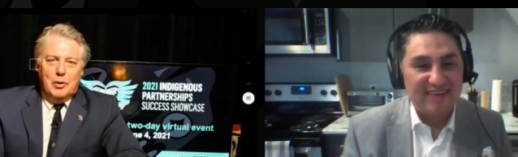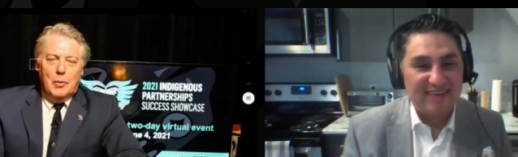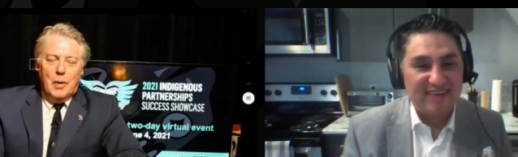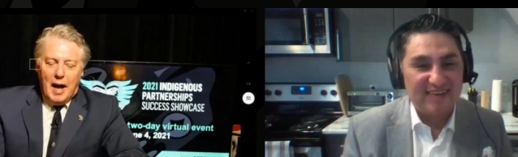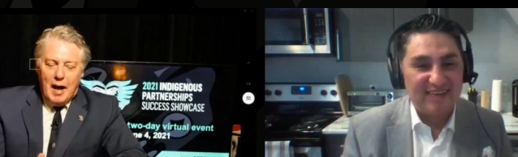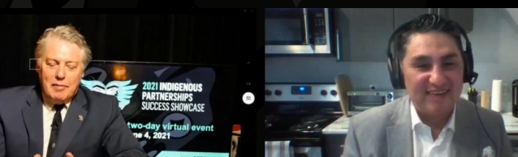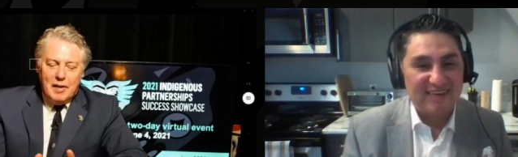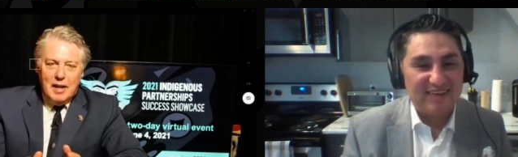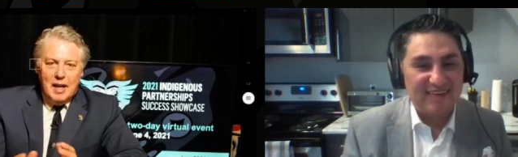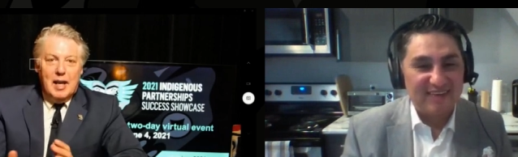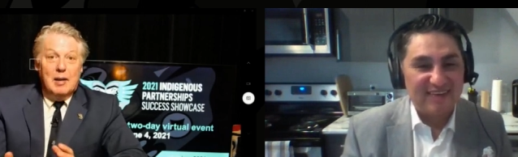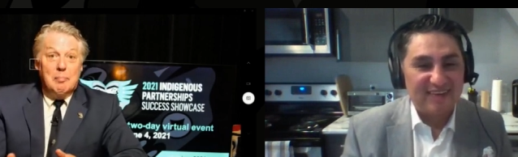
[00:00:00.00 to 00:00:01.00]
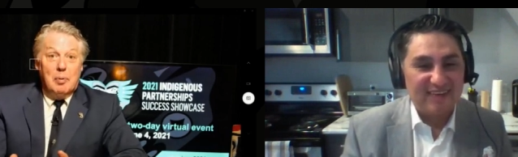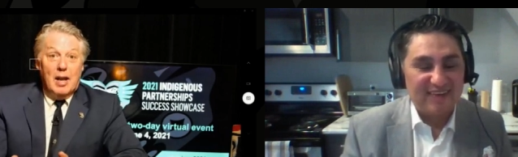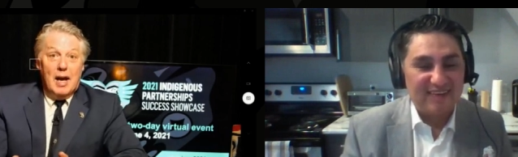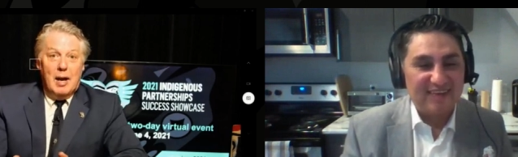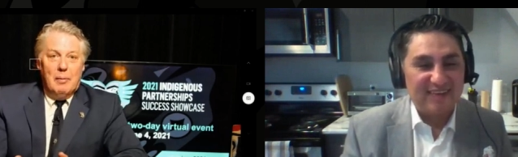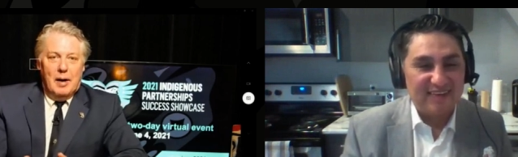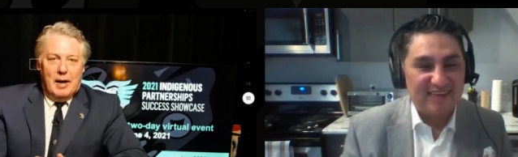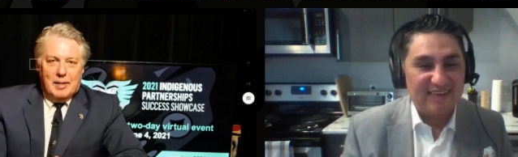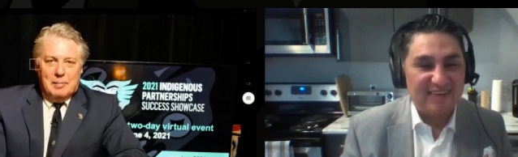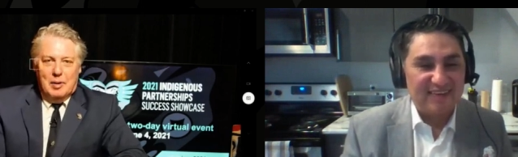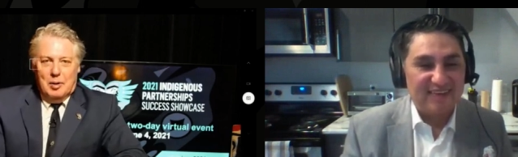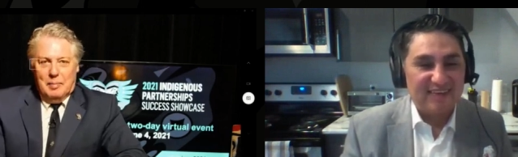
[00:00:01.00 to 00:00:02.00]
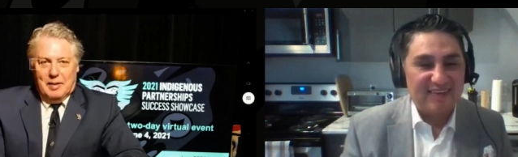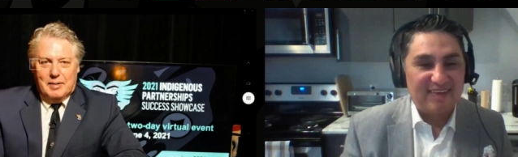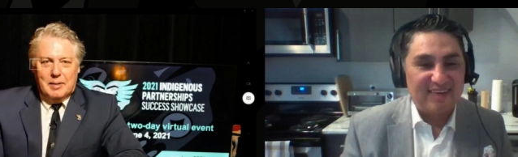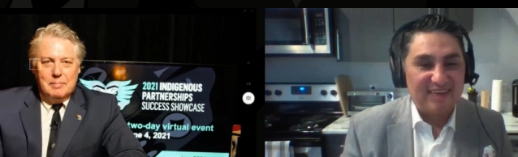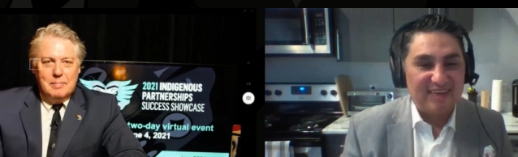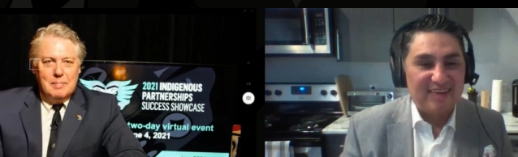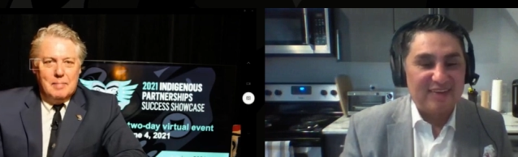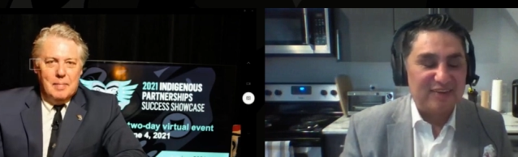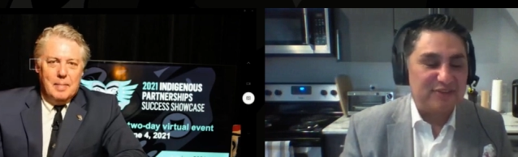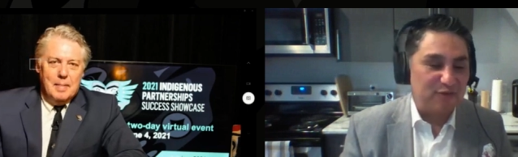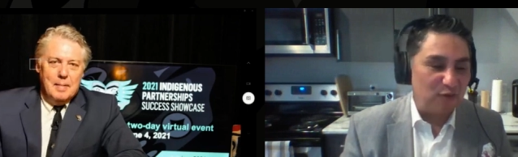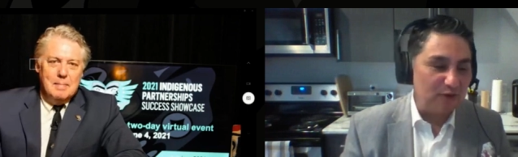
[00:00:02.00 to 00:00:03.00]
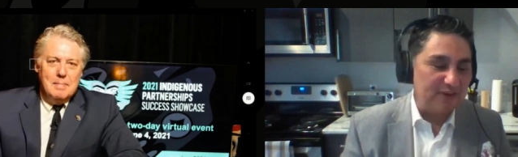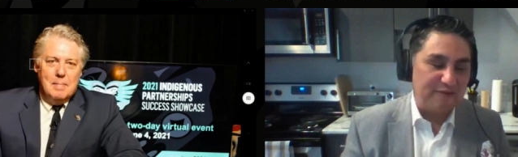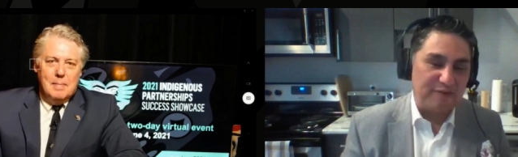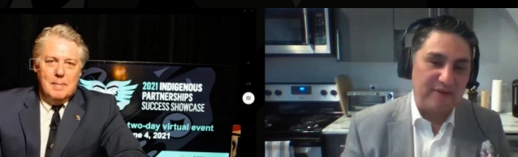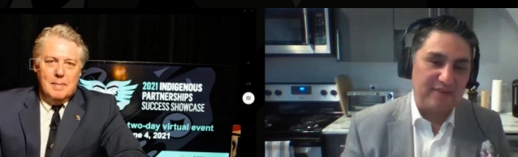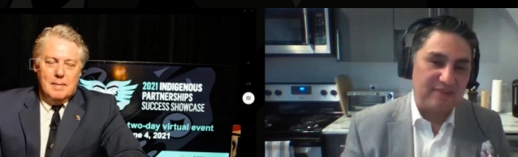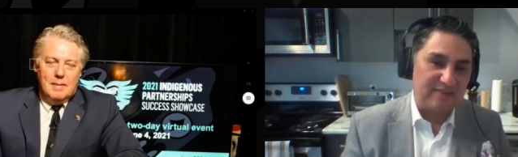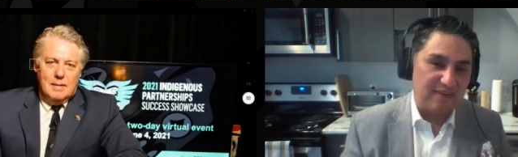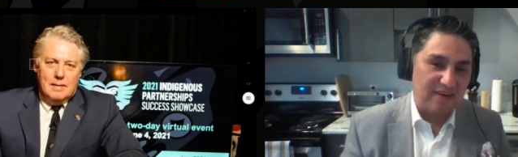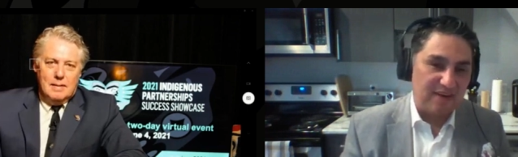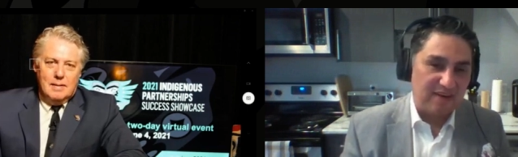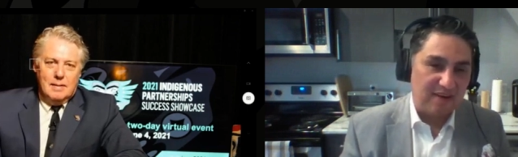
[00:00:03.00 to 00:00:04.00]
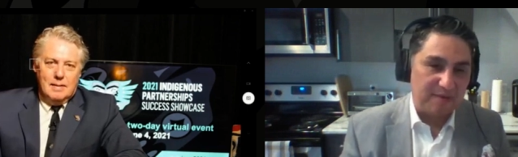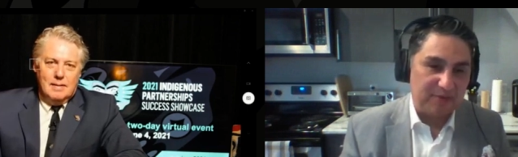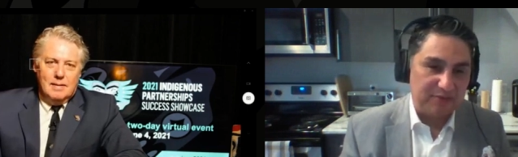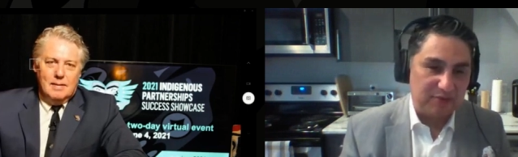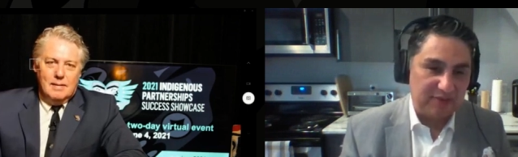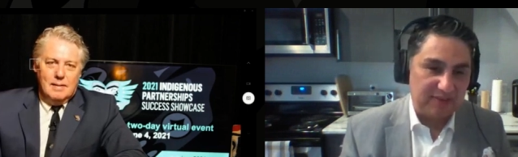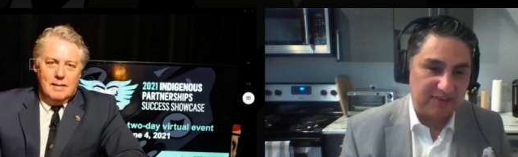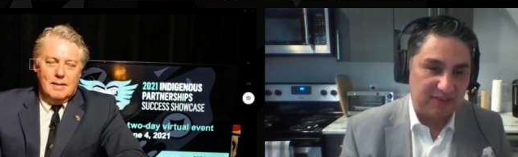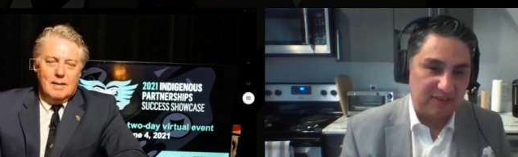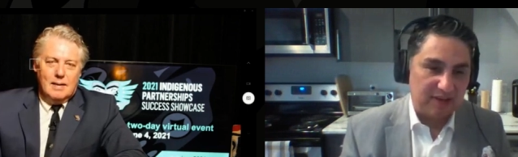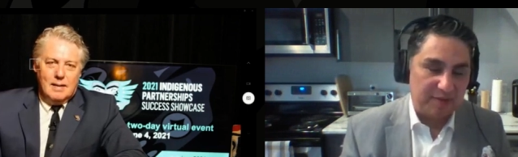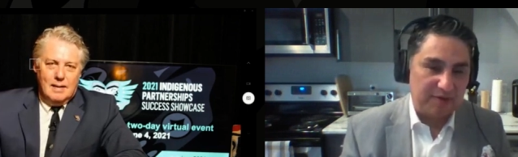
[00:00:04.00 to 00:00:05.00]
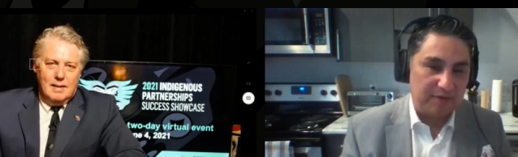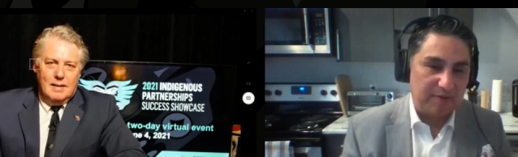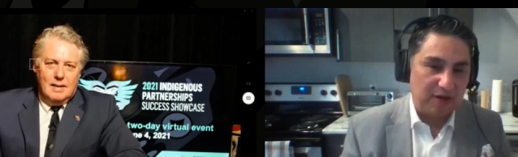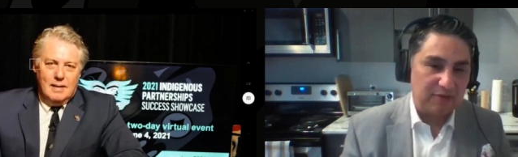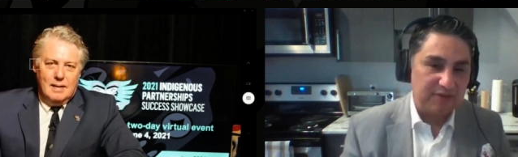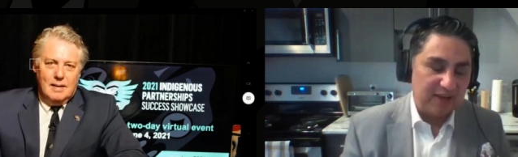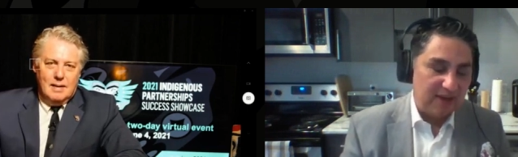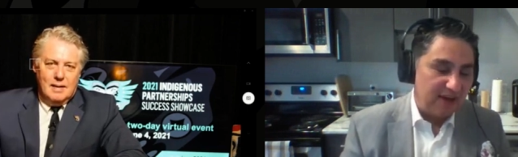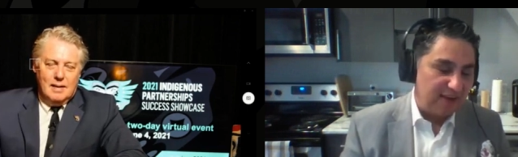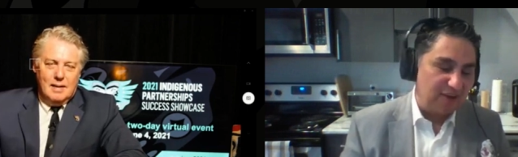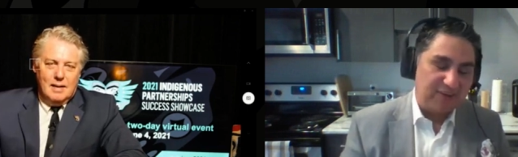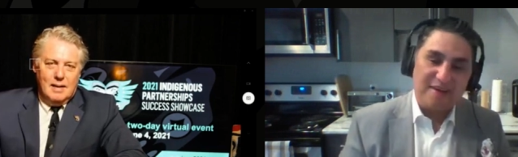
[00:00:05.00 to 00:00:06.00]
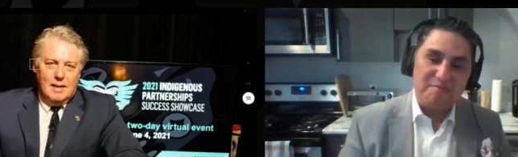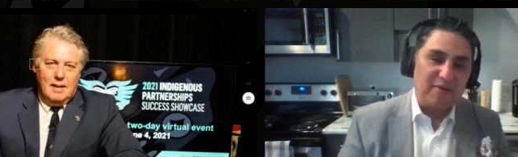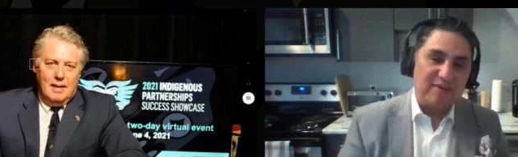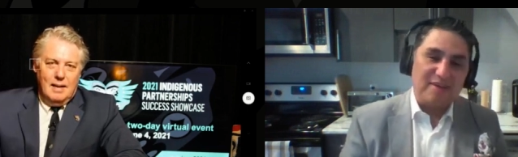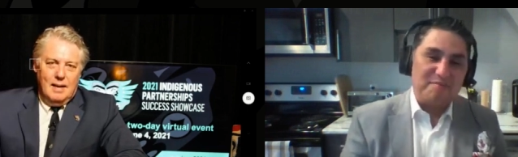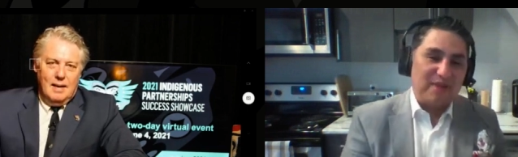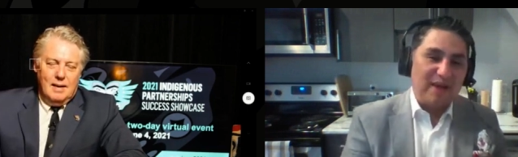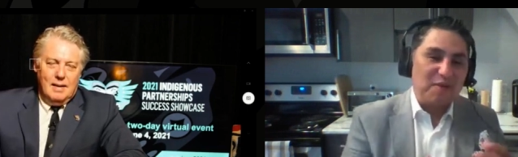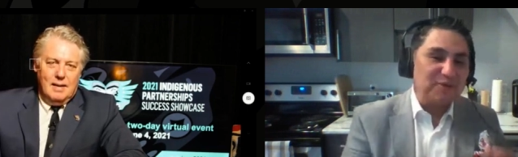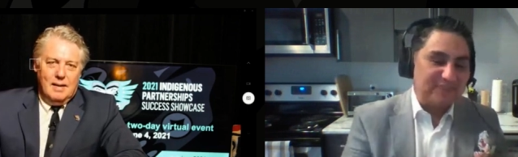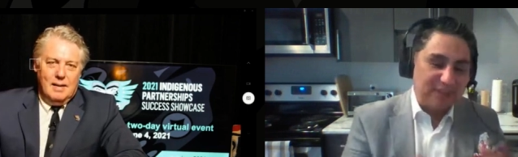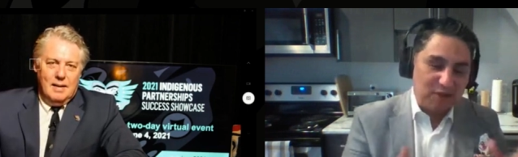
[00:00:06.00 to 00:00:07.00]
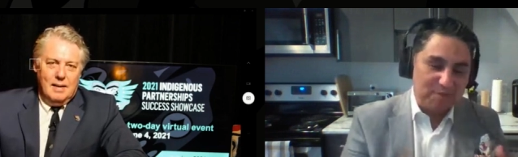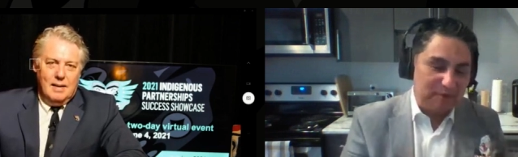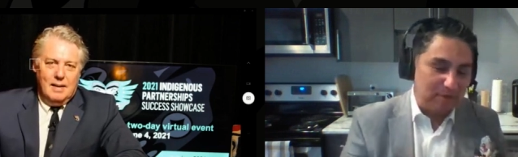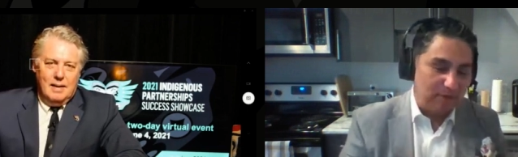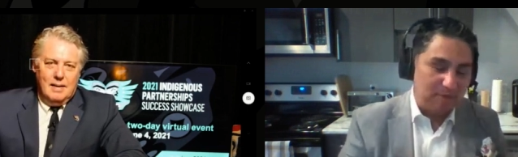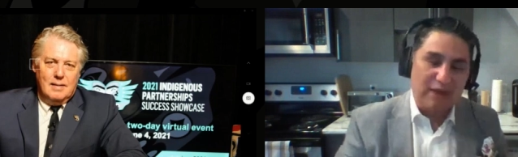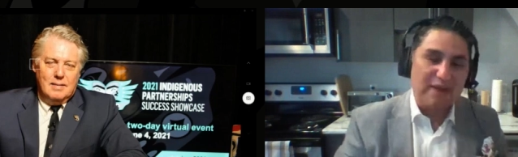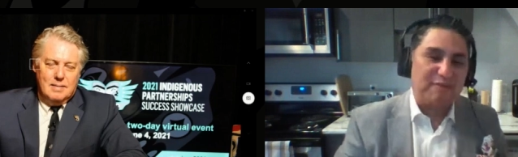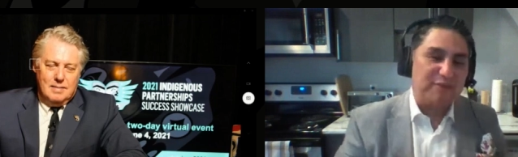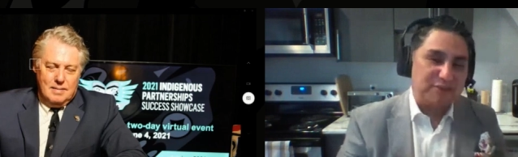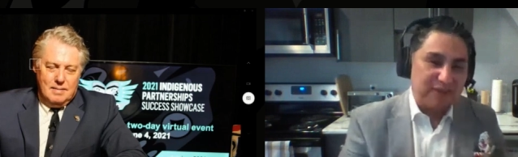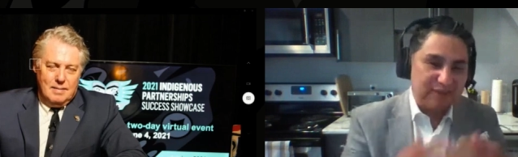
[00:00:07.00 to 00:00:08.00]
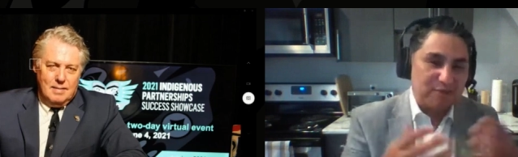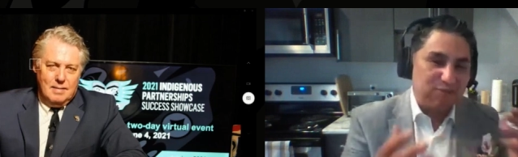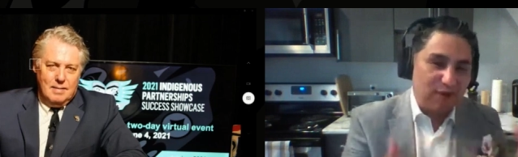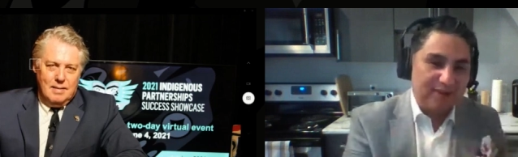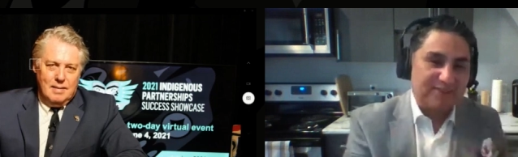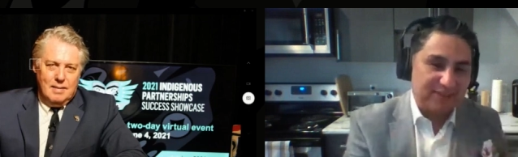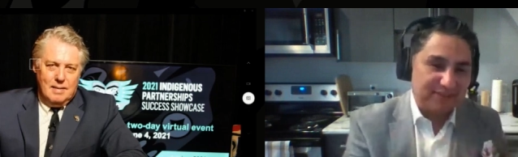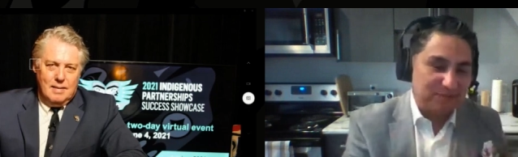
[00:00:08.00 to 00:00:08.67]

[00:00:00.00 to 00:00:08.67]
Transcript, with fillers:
Speaker 1: do you have in play right at the moment?
Speaker 2: There's four different uh, opportunities that are coming about. Look, I, I always tell people Blackfish Enterprise